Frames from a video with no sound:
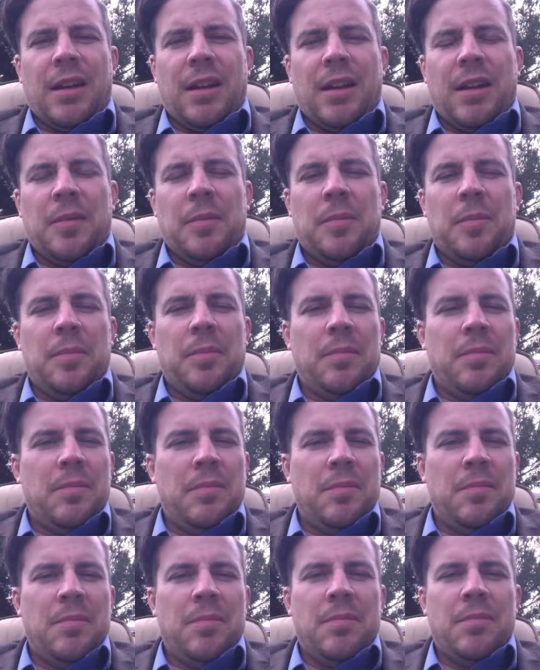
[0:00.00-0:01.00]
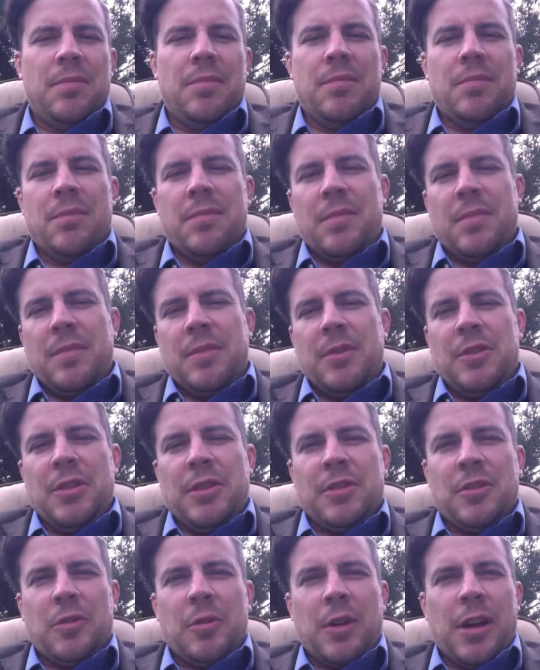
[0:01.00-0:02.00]
I
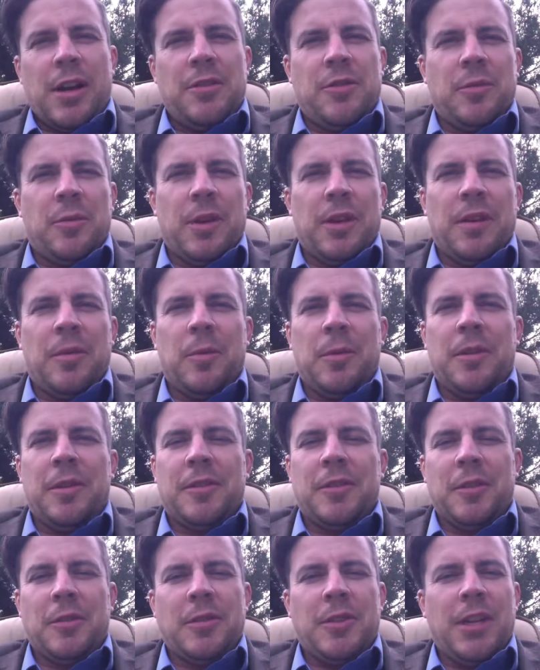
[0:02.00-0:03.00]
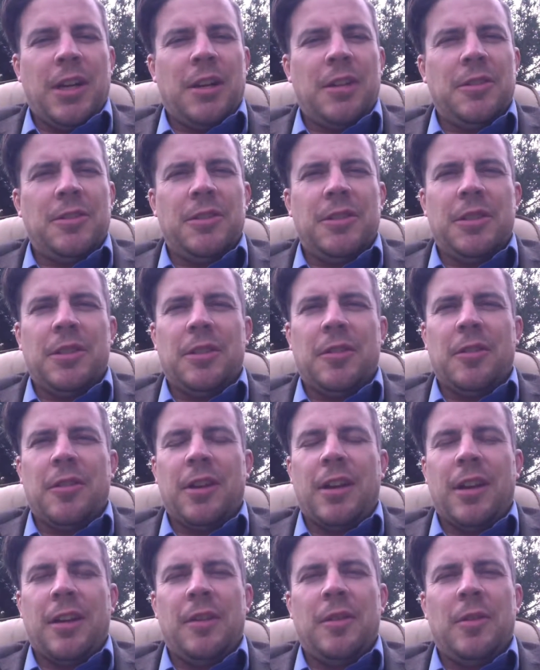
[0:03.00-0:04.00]
just graduated with a sociology
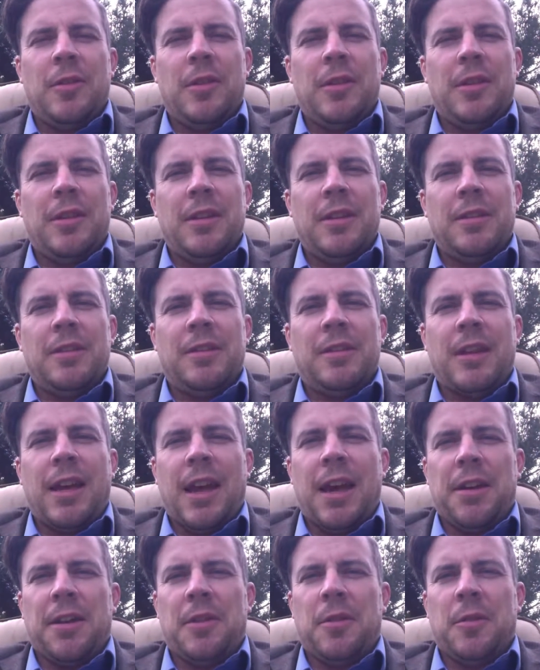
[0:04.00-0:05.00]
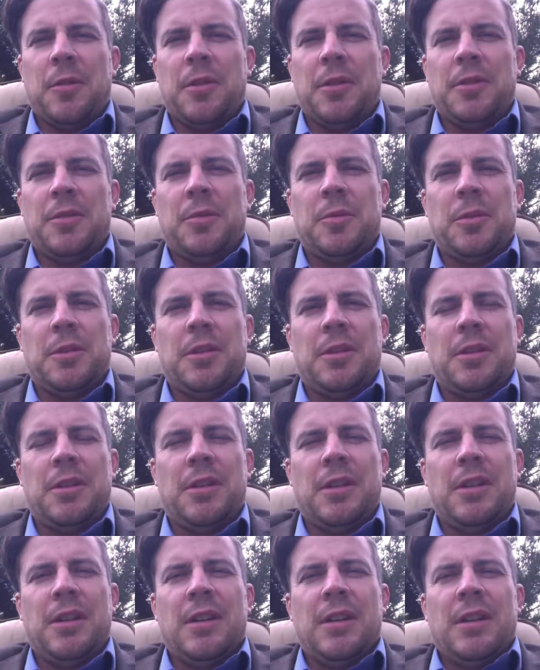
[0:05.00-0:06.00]
degree. I knew that these categories were
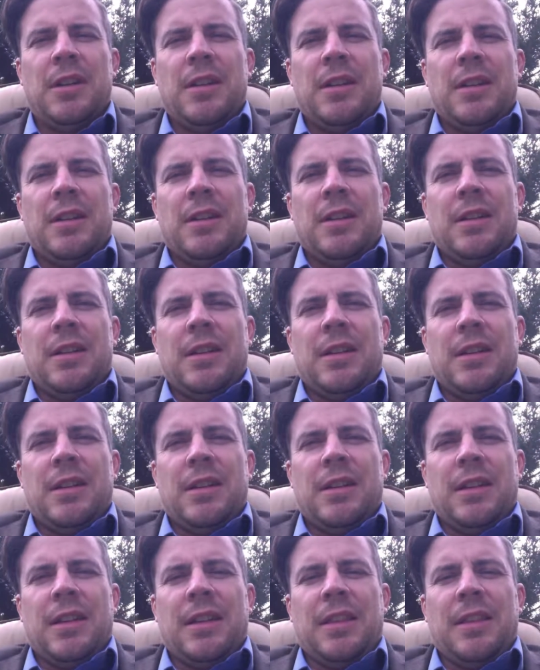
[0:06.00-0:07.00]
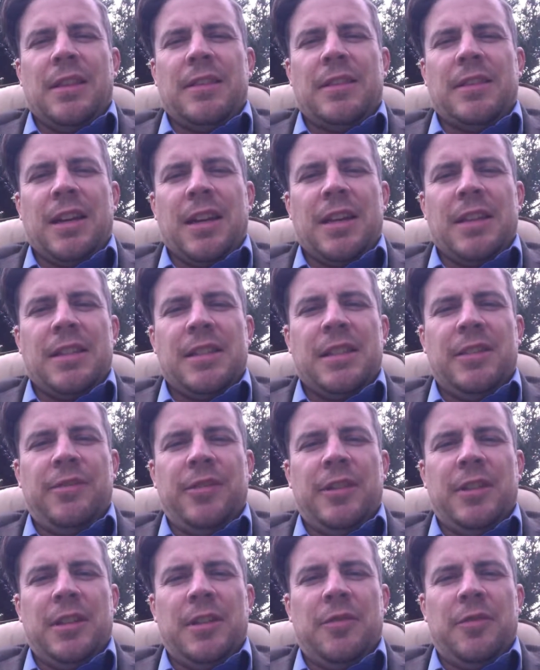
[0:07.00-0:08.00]
at least
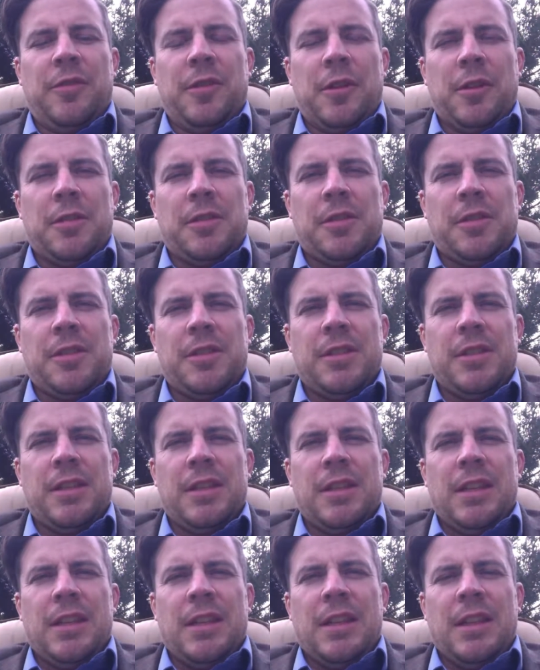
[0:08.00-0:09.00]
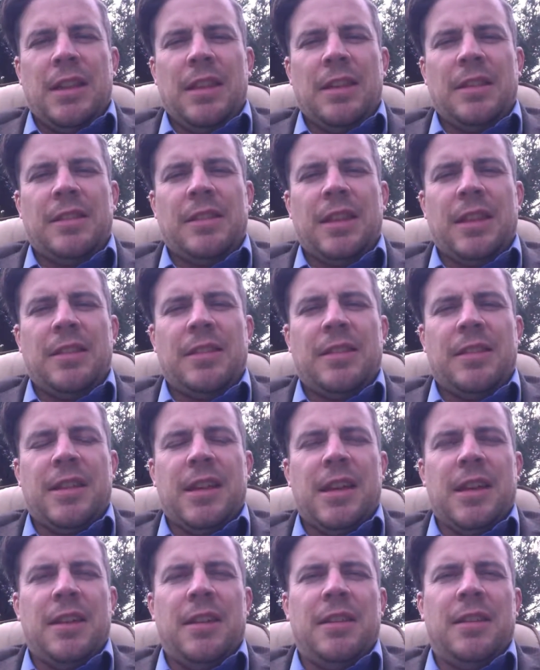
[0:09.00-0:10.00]
scientifically false in the sense
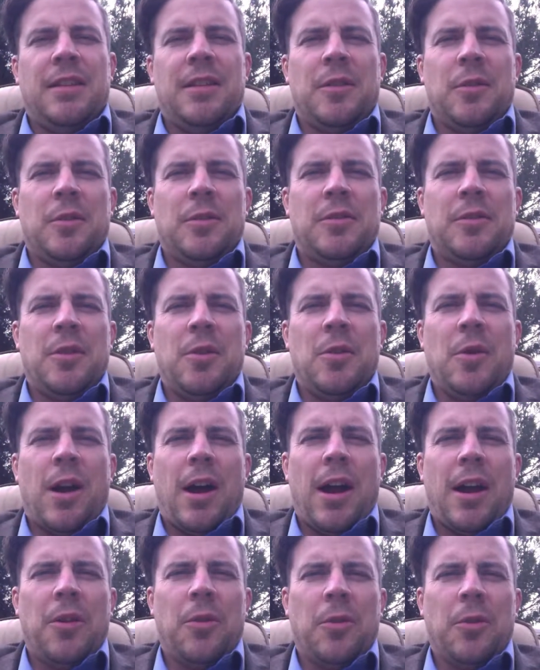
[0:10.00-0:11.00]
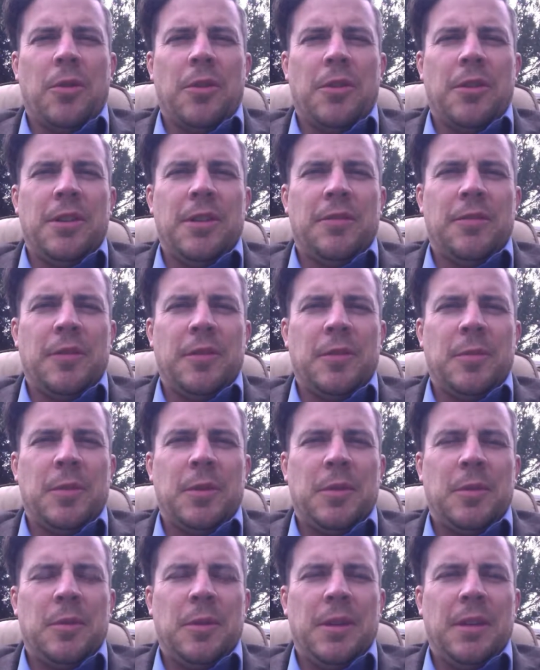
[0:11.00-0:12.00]
that there is no high order difference
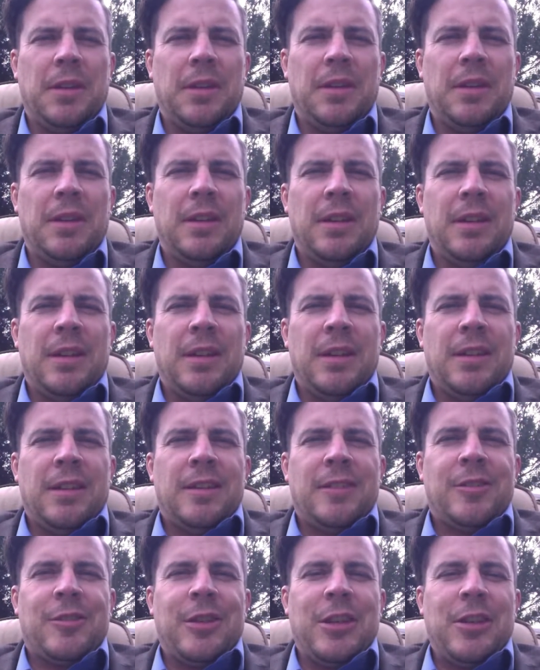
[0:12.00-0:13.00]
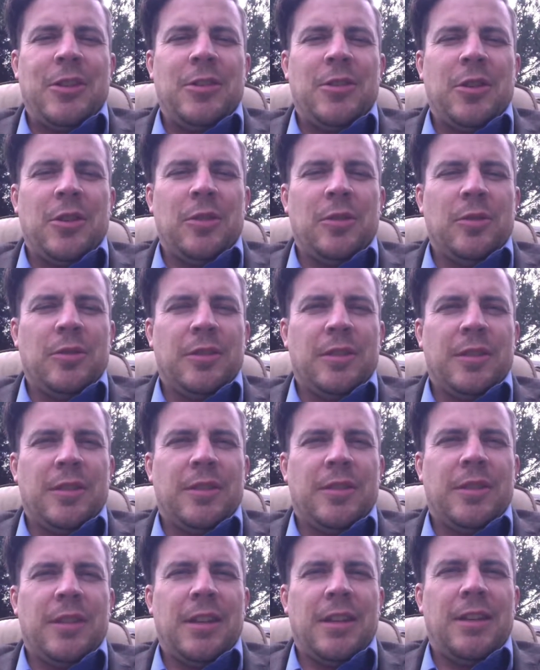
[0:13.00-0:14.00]
between skin tones. Its
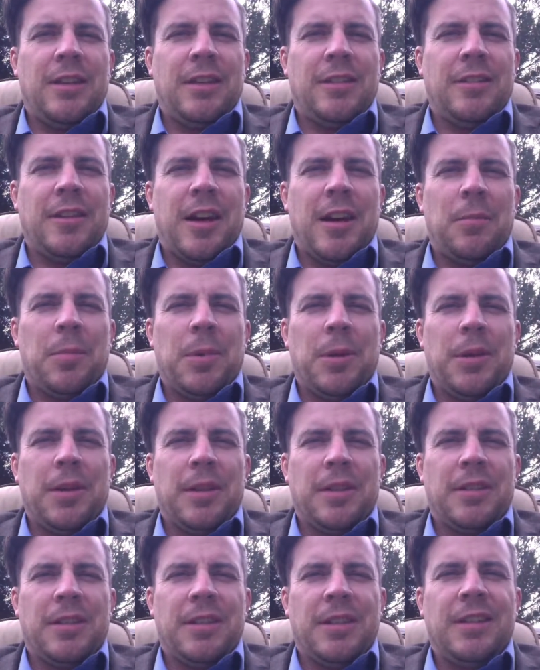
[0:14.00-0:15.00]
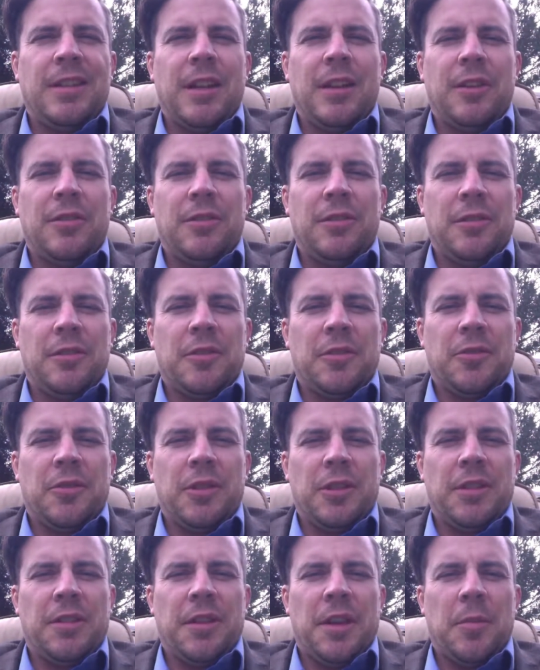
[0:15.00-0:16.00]
skin does not predict intelligence,
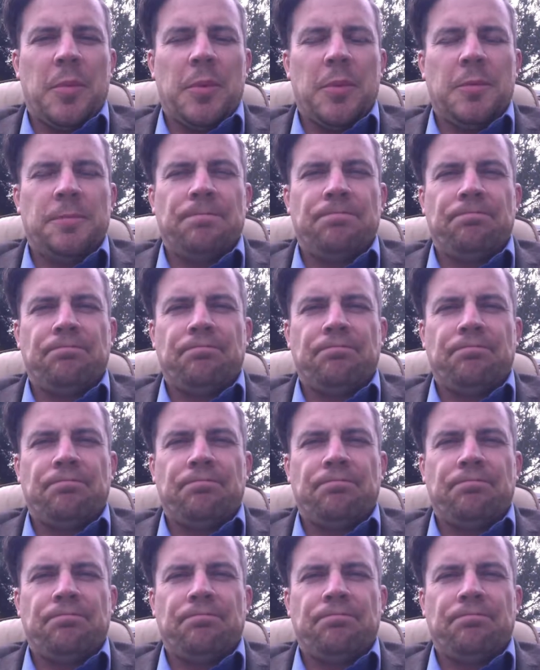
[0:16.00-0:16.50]
for example.